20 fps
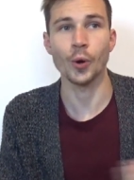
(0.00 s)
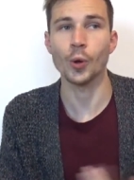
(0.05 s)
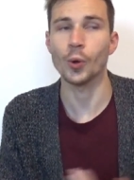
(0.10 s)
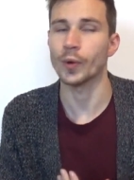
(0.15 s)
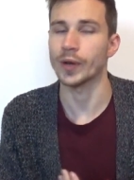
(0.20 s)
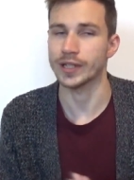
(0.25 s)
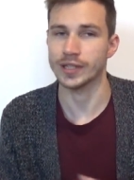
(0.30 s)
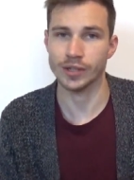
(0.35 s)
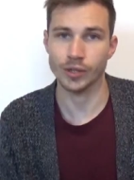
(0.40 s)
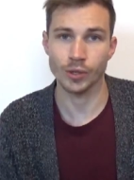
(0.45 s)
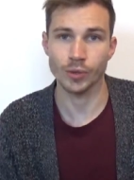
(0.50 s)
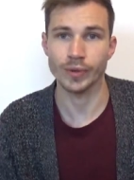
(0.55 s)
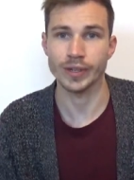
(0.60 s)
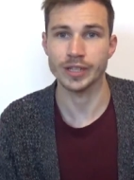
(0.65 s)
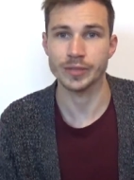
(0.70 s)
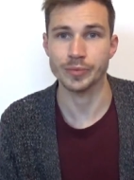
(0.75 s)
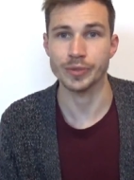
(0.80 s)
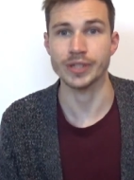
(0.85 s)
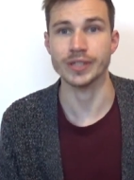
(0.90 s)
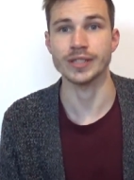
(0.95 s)
always
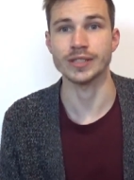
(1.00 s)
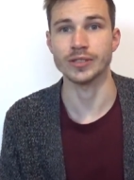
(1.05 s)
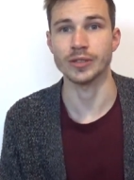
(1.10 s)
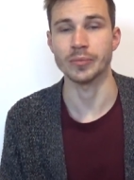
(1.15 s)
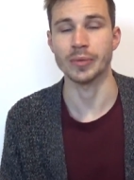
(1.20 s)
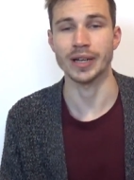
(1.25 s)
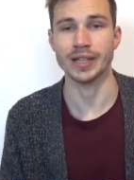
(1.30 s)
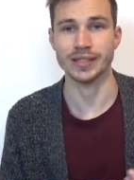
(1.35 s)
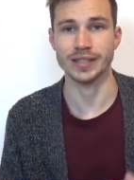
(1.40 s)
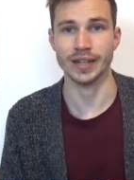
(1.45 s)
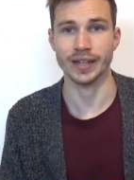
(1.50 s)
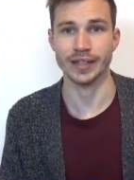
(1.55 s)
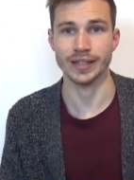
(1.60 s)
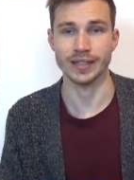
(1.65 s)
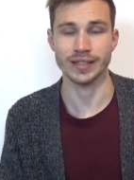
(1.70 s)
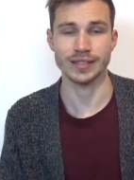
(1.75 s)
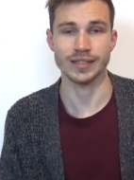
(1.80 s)
always present on my succulent.